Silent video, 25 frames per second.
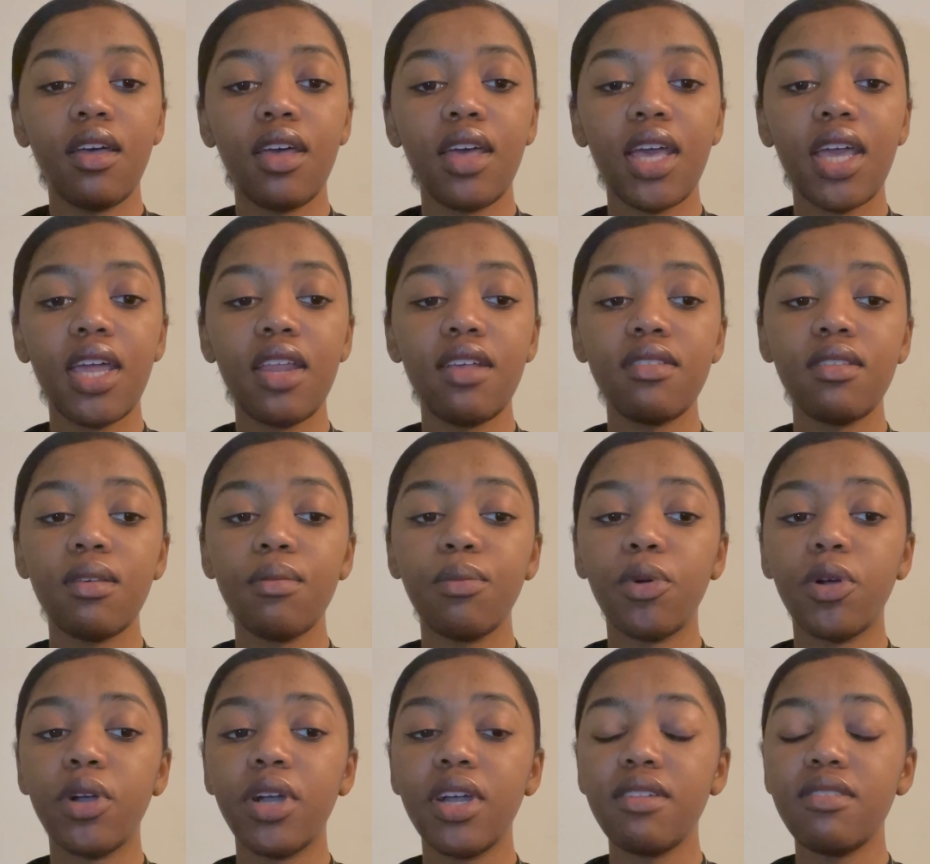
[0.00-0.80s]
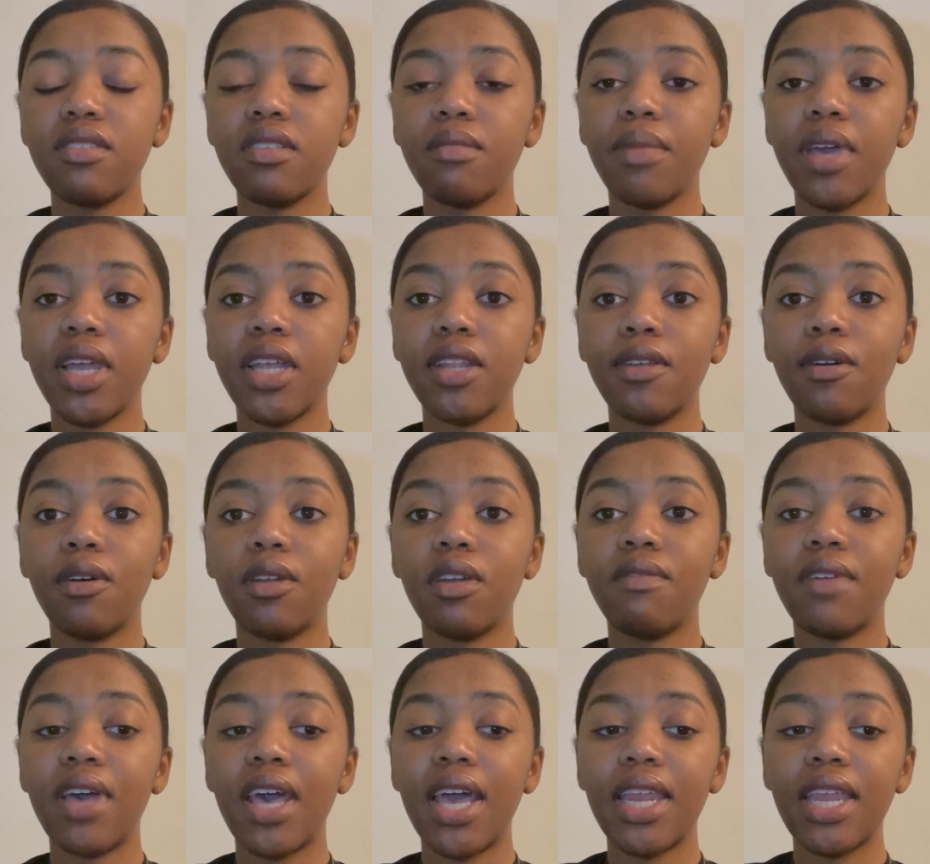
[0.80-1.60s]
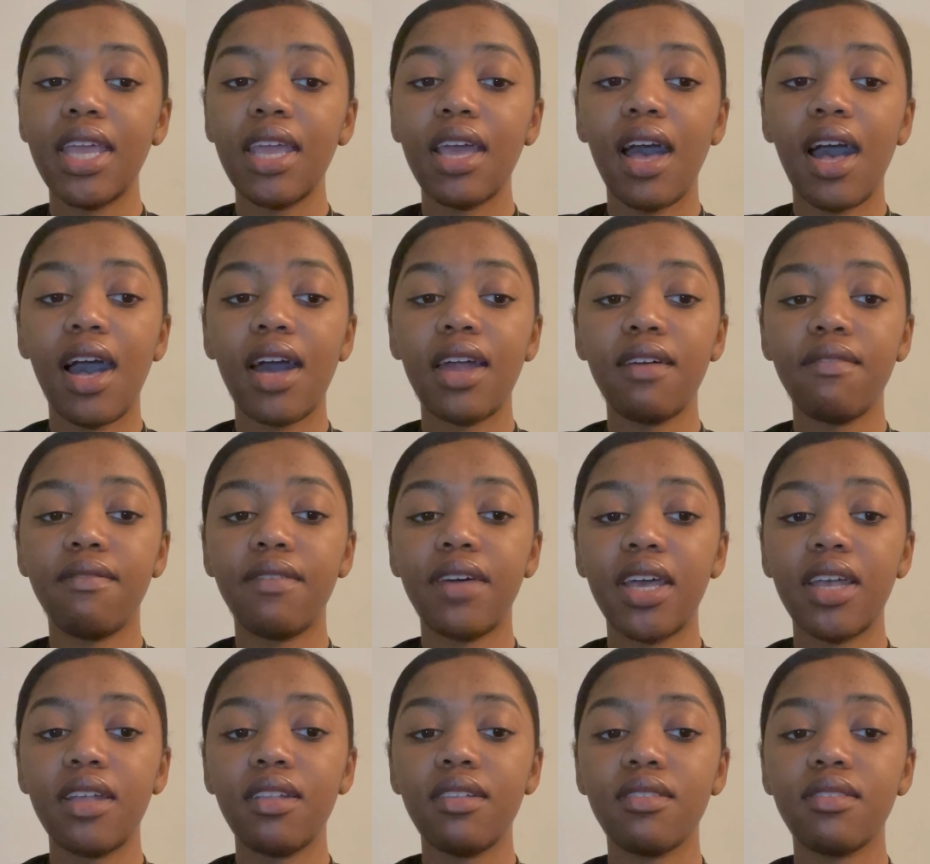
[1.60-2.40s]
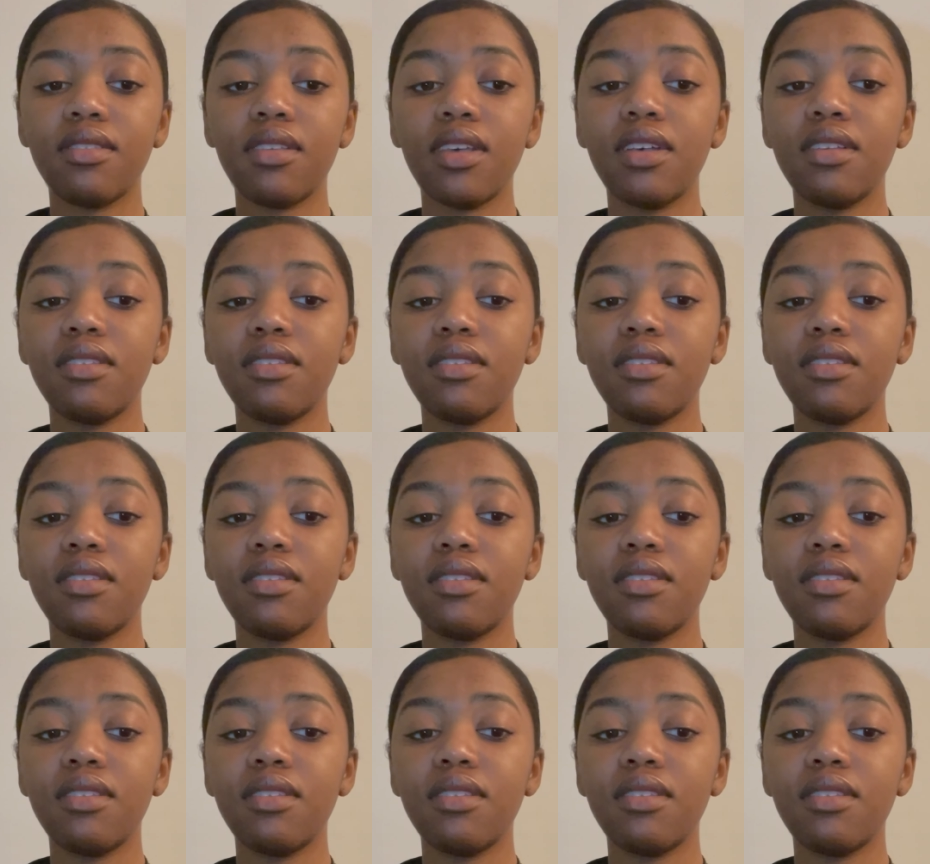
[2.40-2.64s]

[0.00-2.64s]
It is important to make note of any odd events,